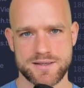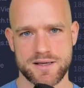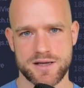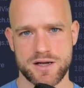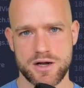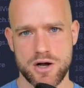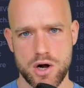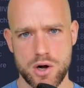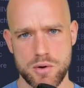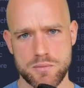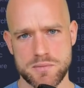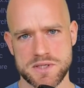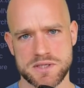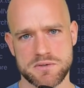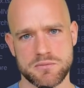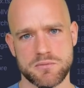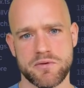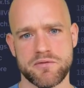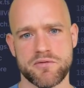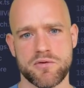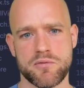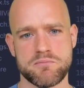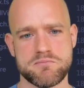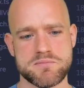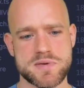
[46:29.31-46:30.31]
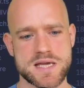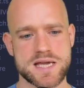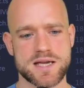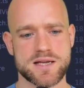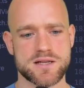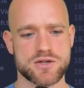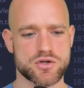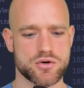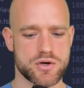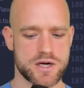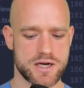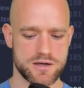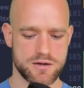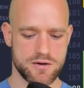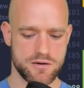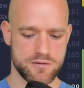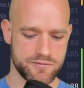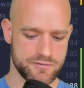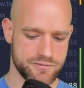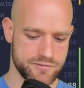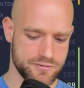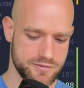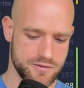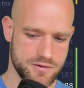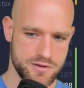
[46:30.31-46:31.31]
comes with a big
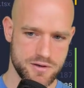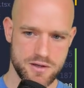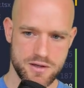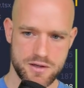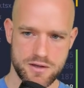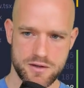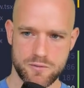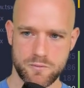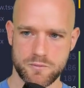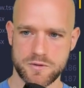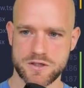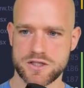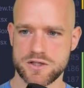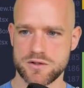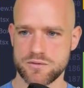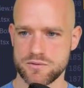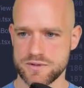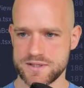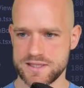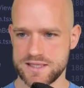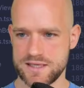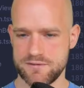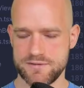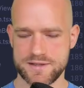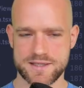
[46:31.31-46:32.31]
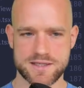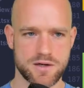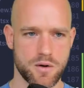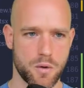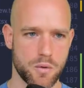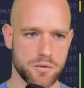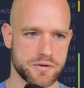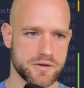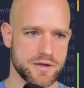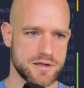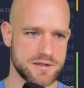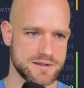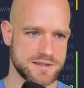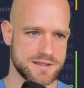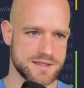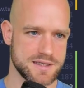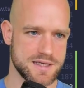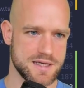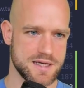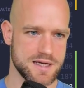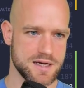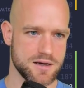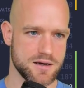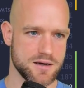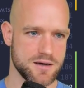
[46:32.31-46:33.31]
trade-off, which is you see this content
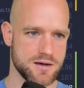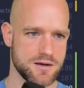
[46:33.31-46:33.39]
here